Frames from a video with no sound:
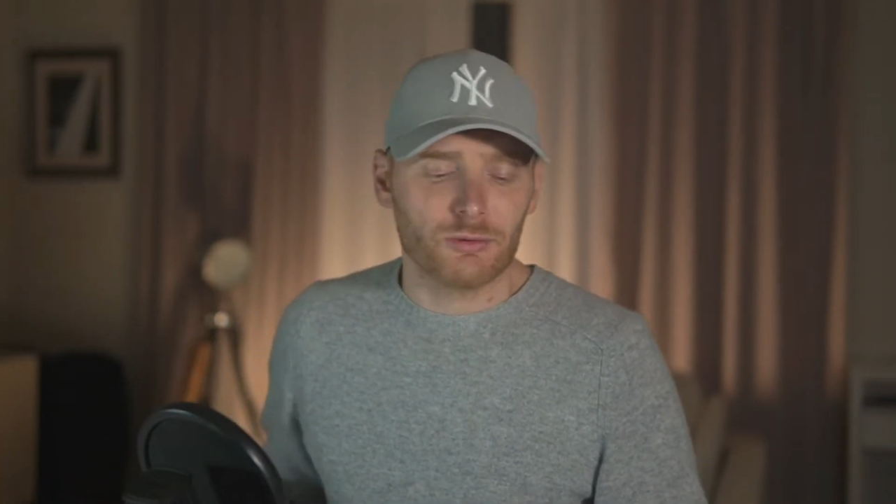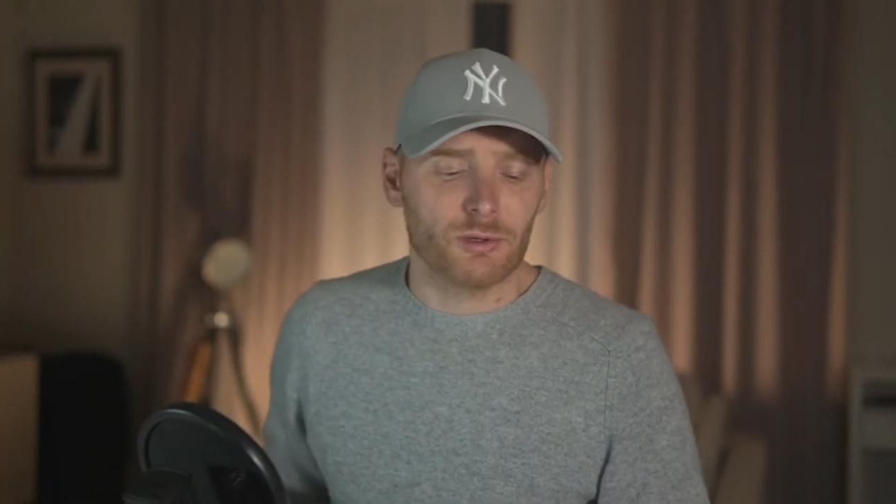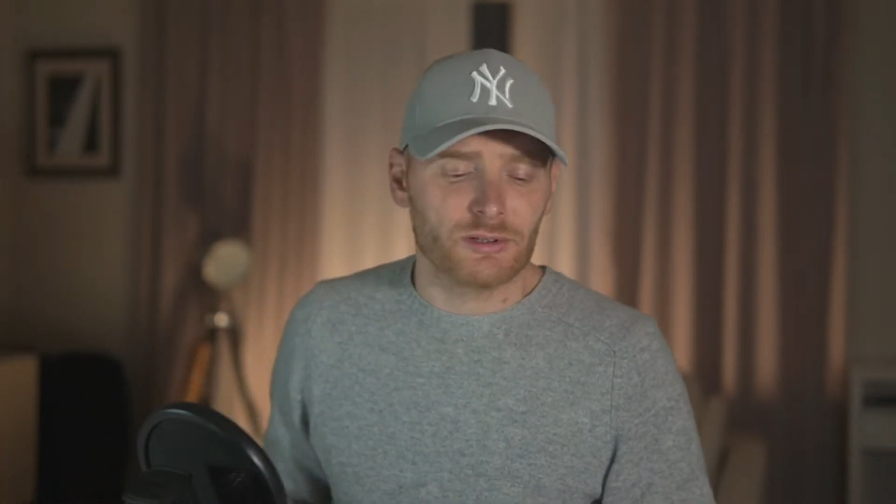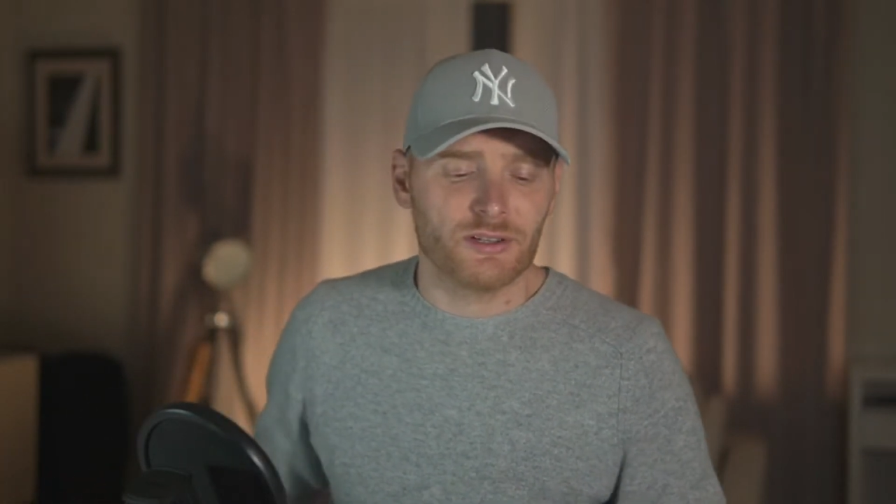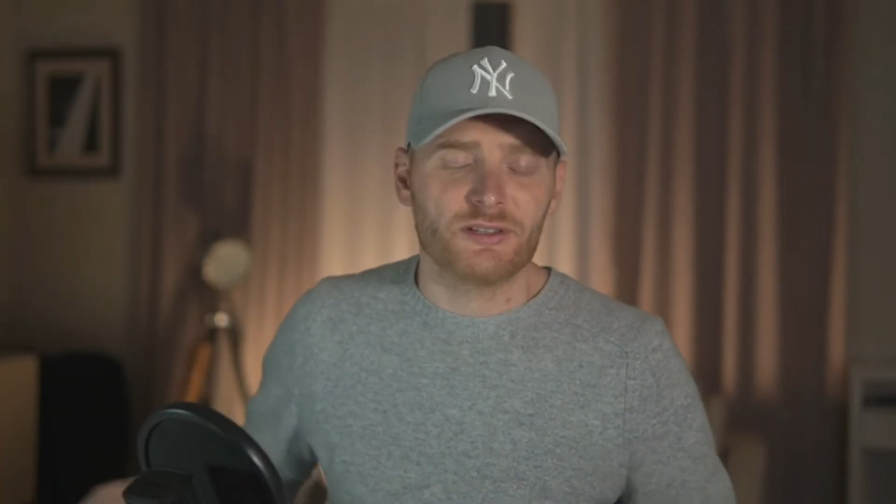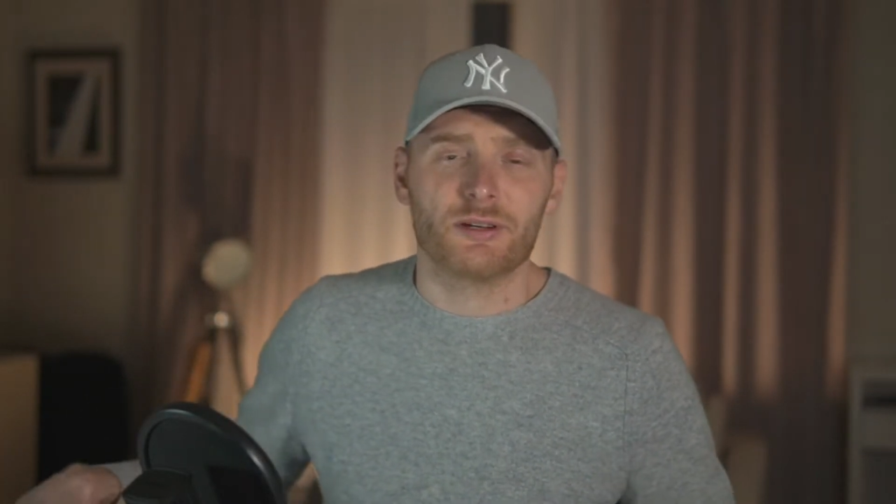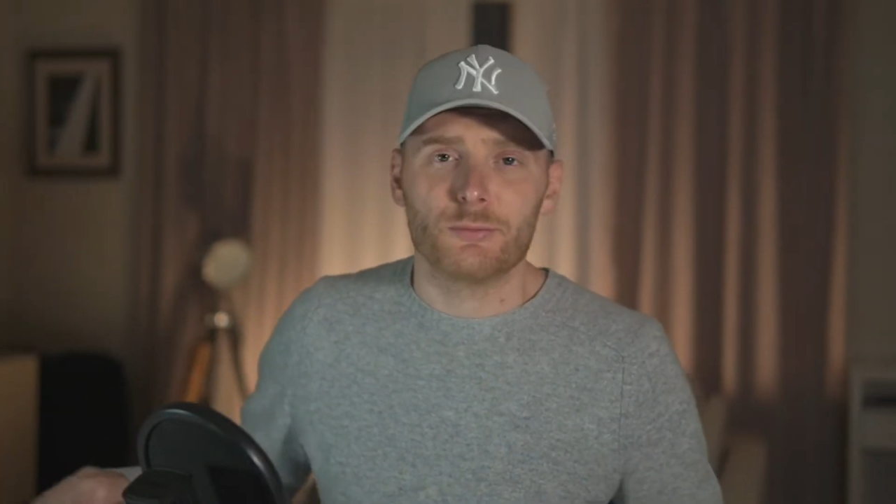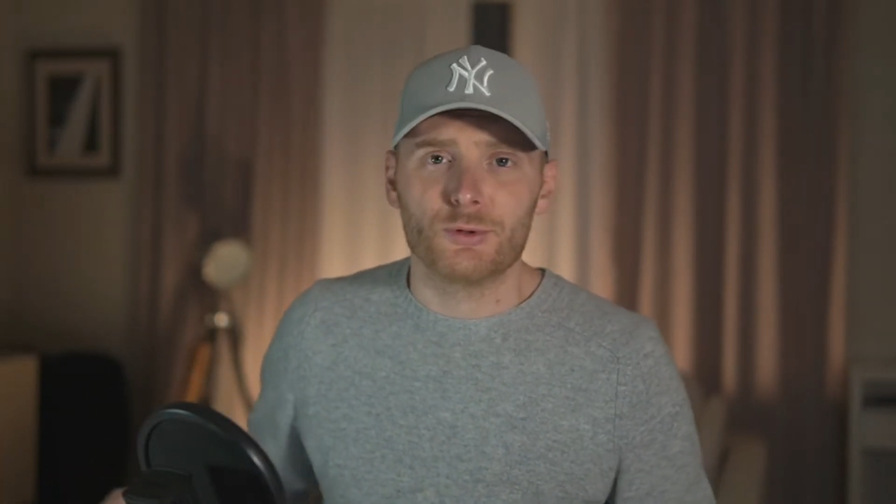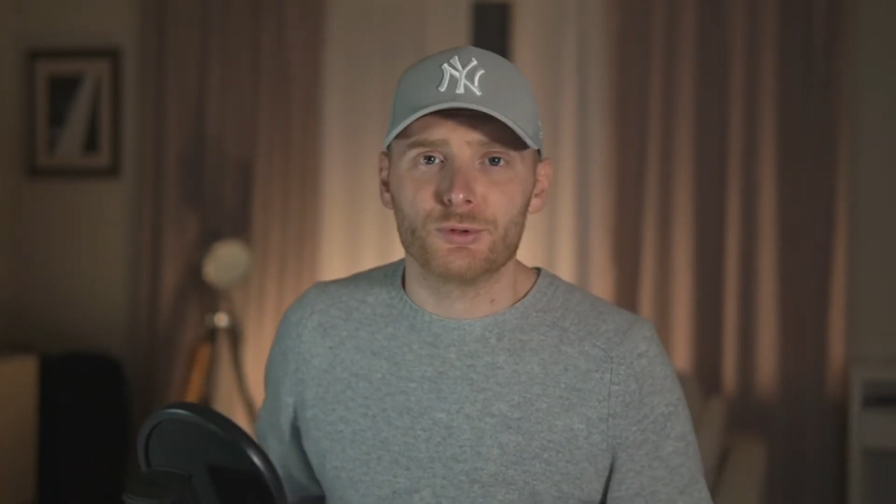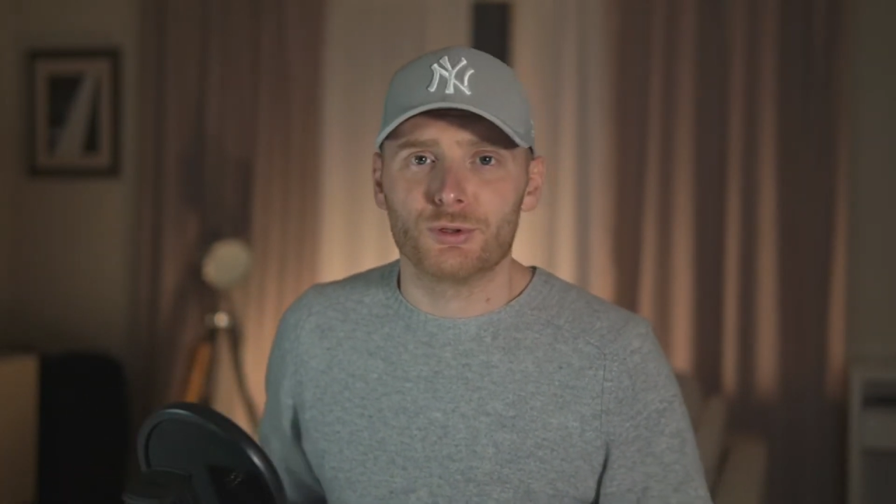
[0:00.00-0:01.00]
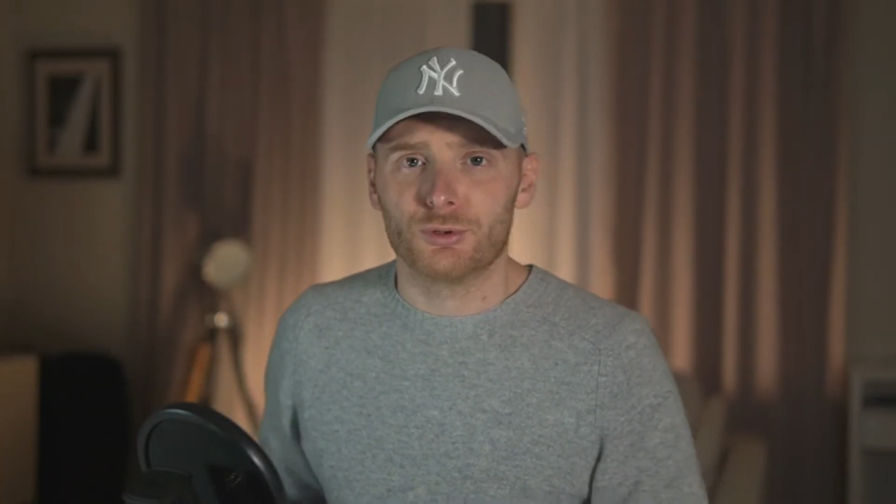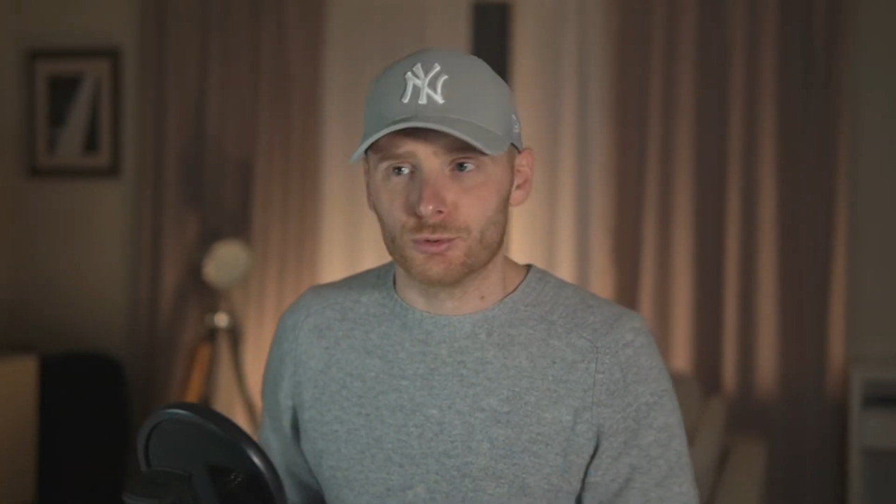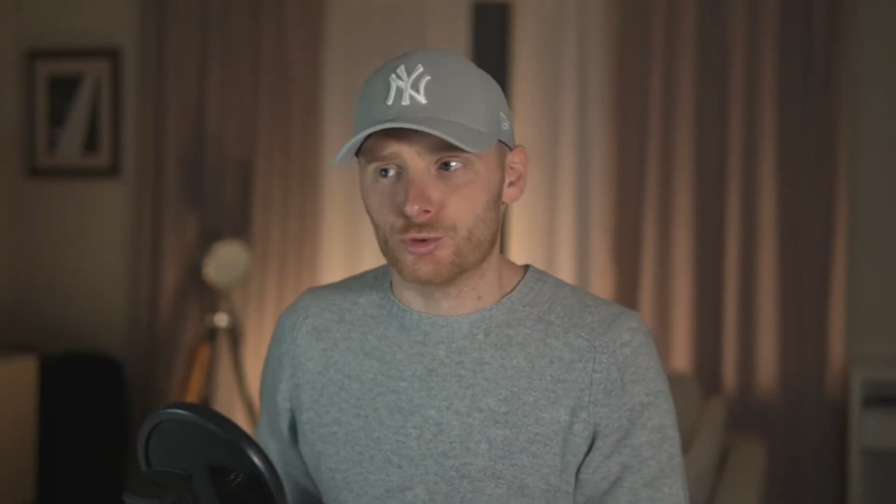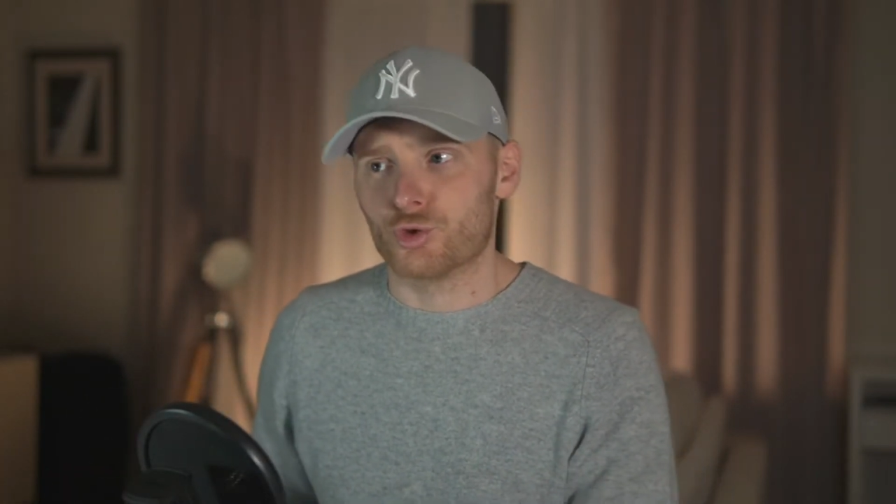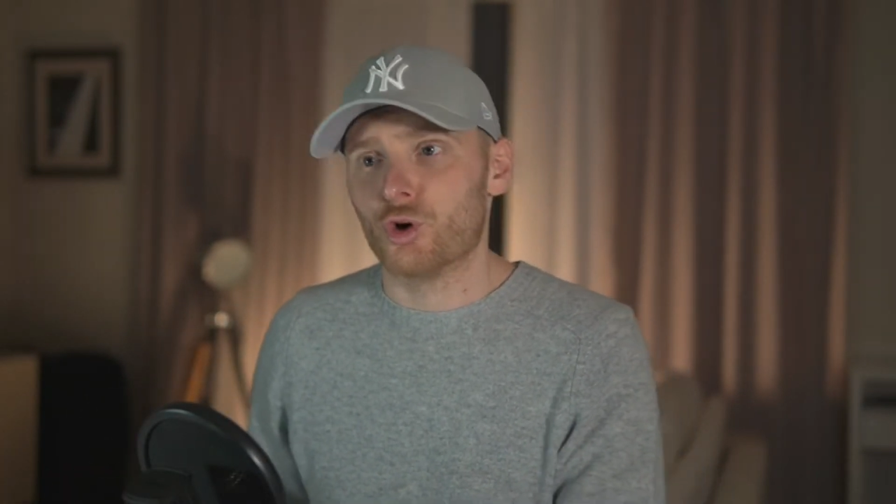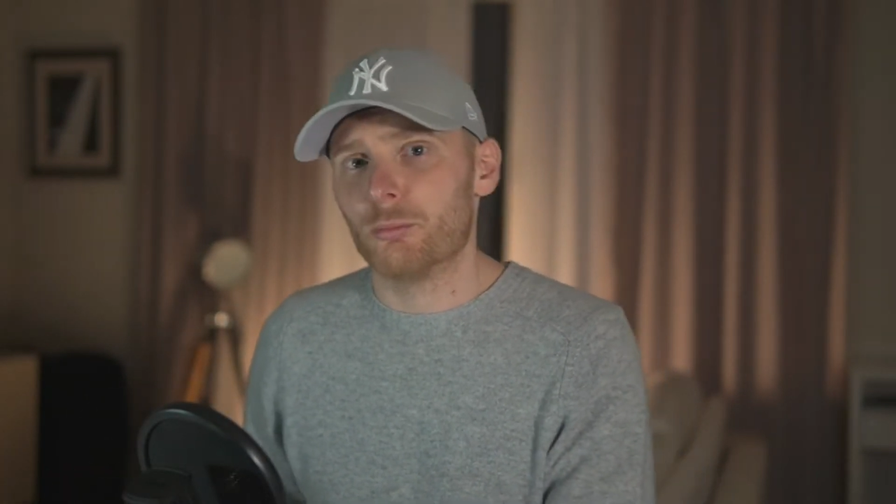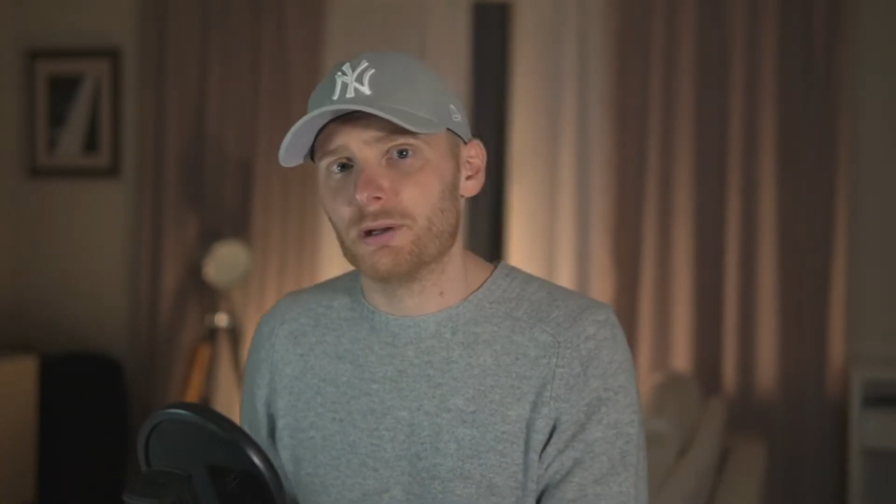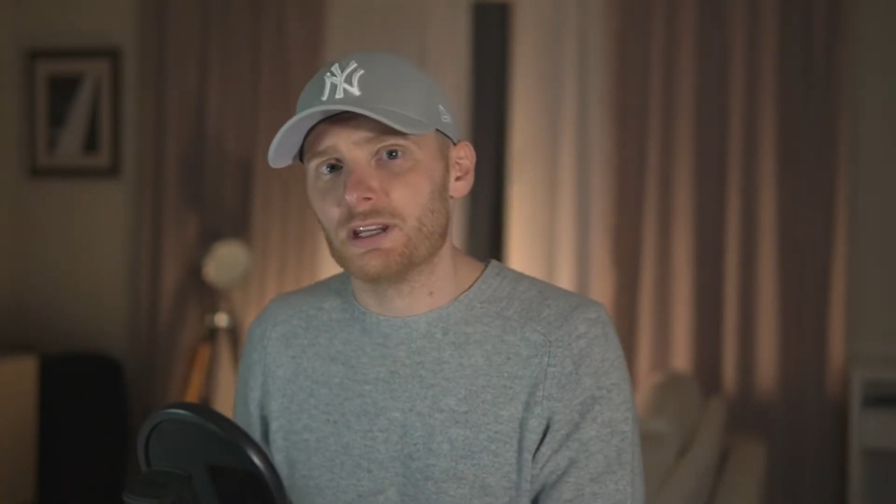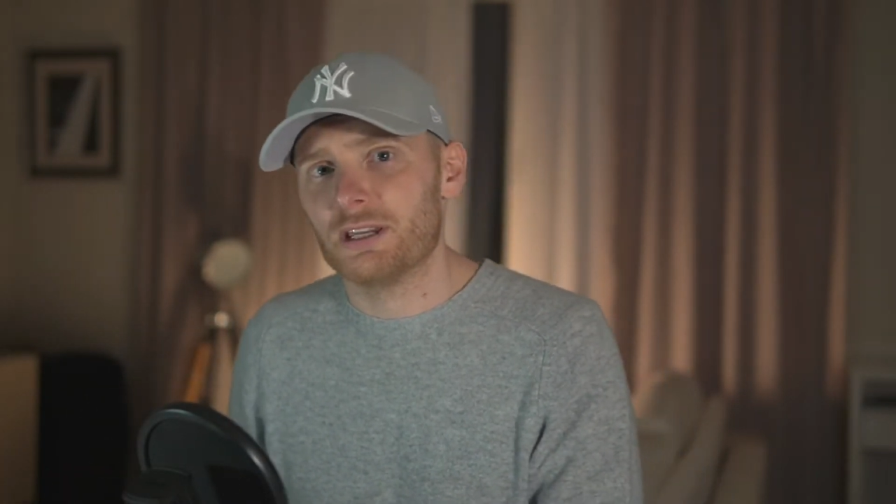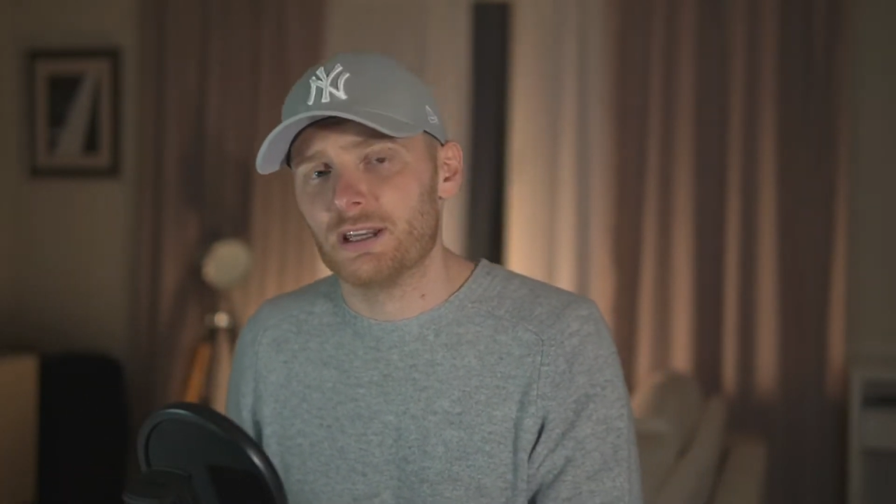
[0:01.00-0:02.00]
will distribute it to
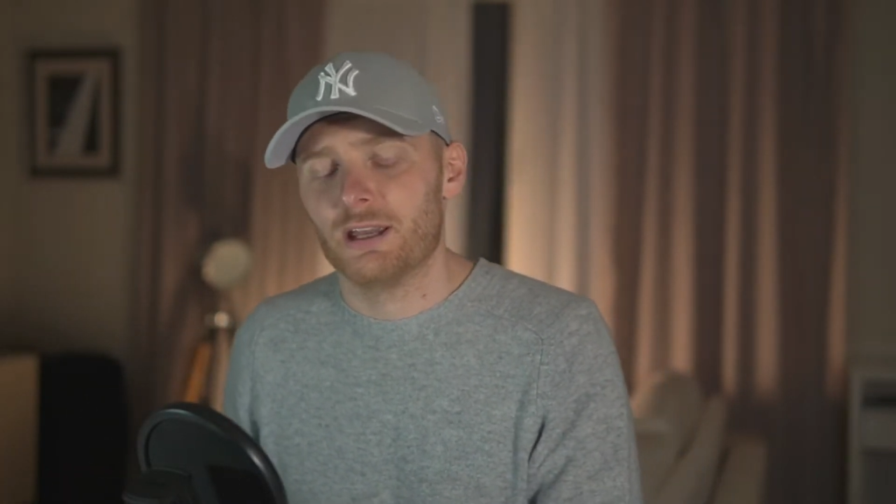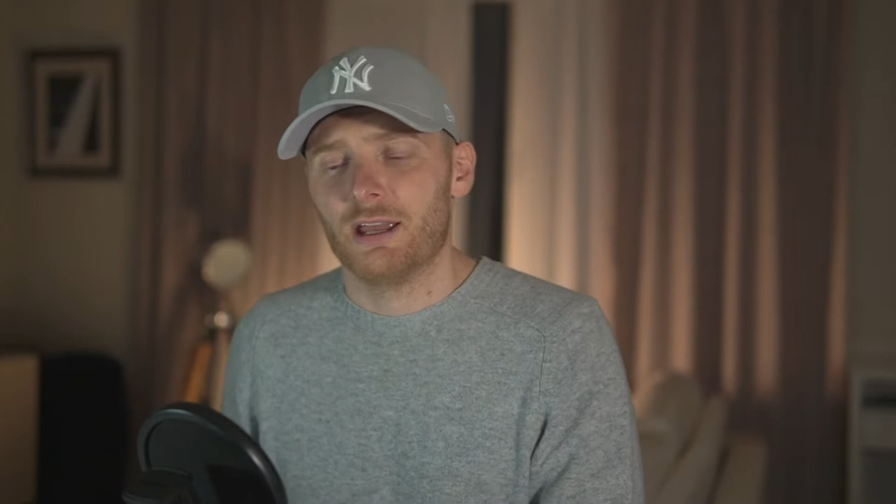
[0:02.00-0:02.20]
Germany